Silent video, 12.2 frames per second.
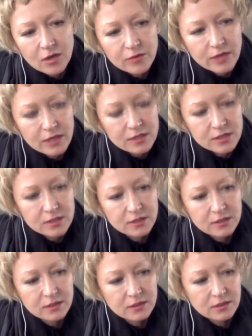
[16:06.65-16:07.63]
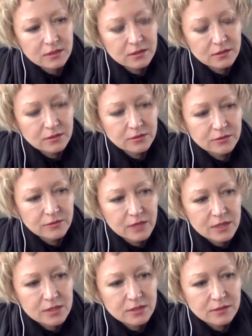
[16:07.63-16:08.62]
We actually, we
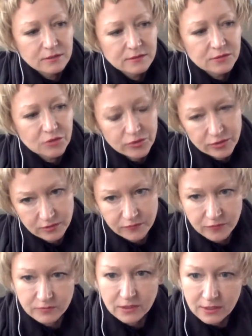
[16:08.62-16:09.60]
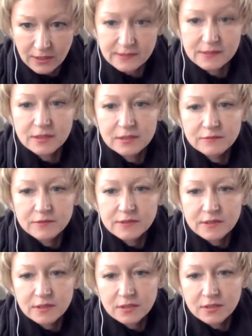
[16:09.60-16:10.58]
actually started from the classical
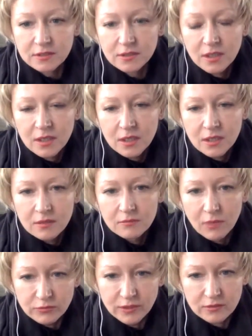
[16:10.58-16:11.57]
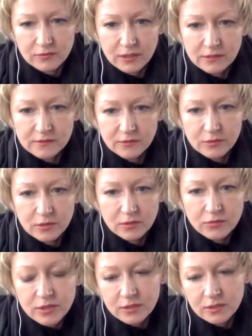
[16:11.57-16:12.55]
VC model, right? So we're
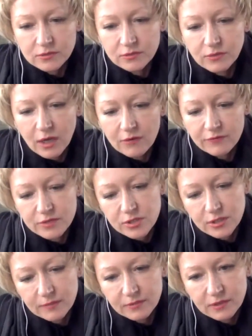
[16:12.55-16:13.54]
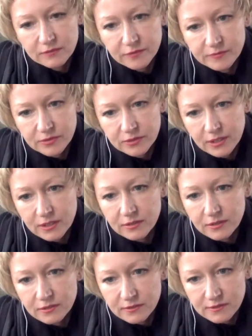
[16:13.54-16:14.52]
looking at, how venture capital firms are taking
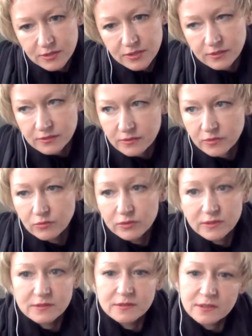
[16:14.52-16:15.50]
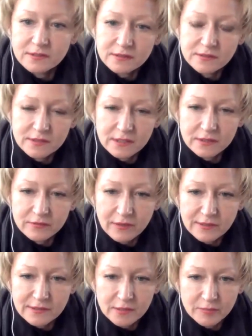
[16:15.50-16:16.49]
their decisions, what is
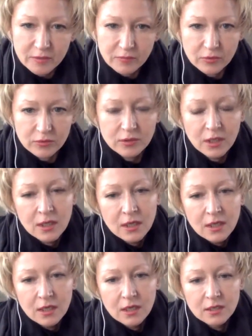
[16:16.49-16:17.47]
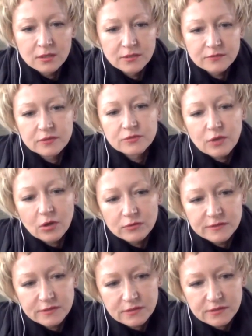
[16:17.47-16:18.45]
incentivizing people, different
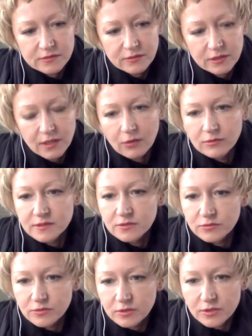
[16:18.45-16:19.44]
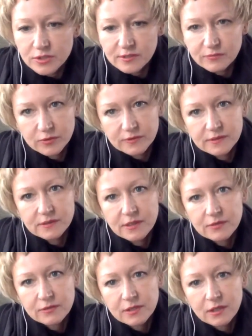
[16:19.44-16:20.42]
roles in this, right? How is the due diligence process
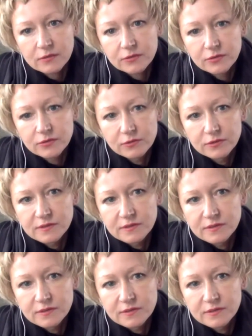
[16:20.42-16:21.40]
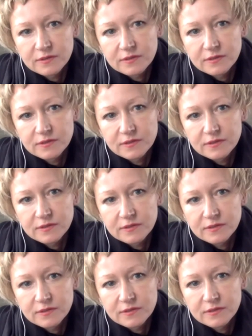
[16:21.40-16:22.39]
carried out? What is the partner's role? What is
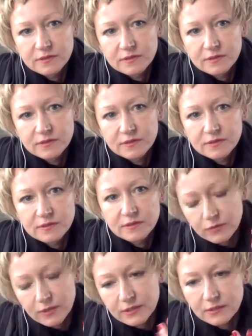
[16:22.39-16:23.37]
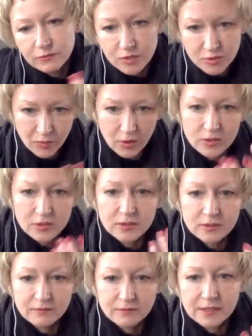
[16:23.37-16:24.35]
an LP's role, right? At which point
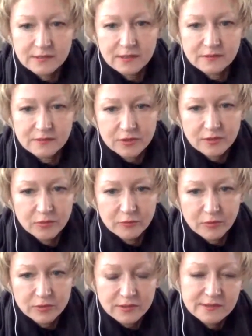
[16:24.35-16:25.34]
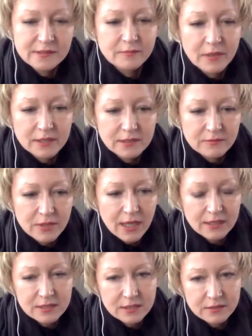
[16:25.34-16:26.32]
it makes sense for them to participate and be
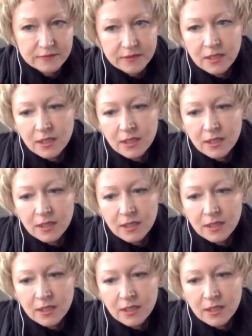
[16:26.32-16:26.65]
active.